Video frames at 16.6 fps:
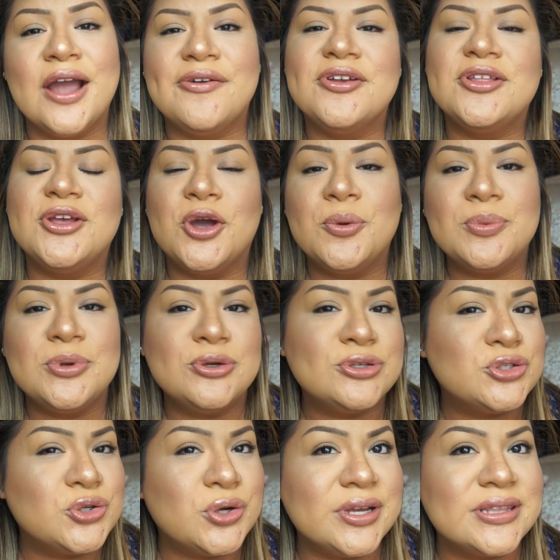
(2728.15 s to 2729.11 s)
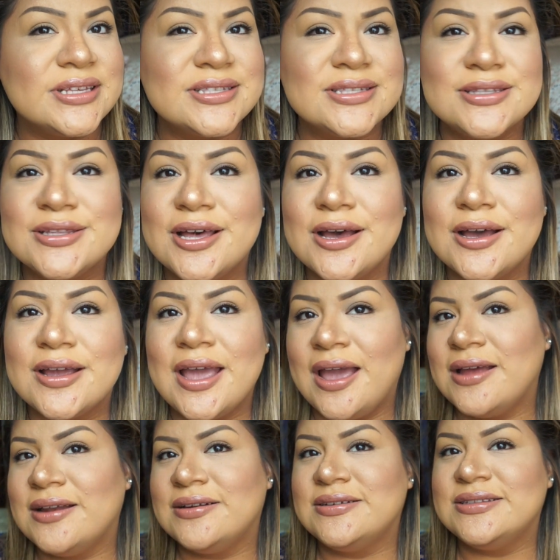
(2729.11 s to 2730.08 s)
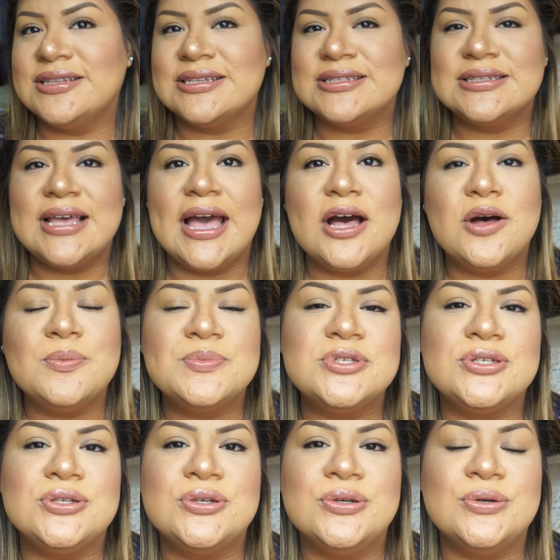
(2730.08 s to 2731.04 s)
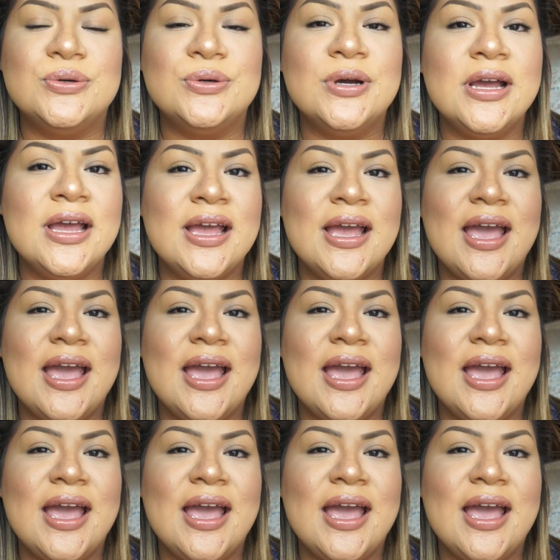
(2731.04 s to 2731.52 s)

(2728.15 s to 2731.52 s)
Really hope you enjoyed this look and this helped you,